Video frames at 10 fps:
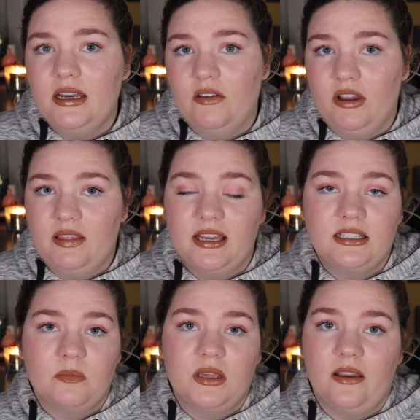if I like
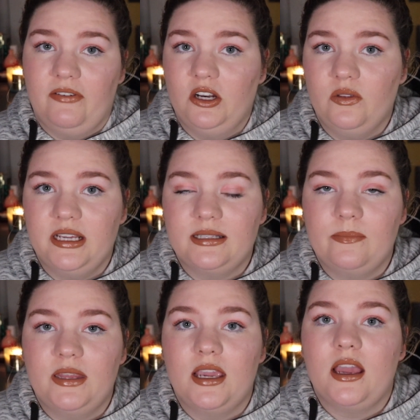something, if I don't like
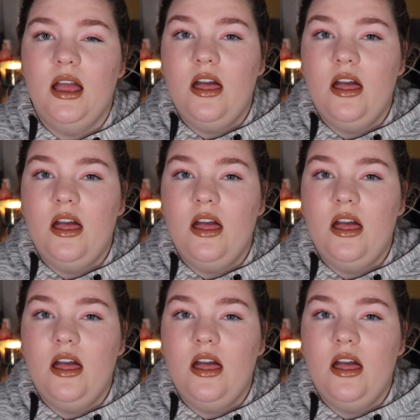something.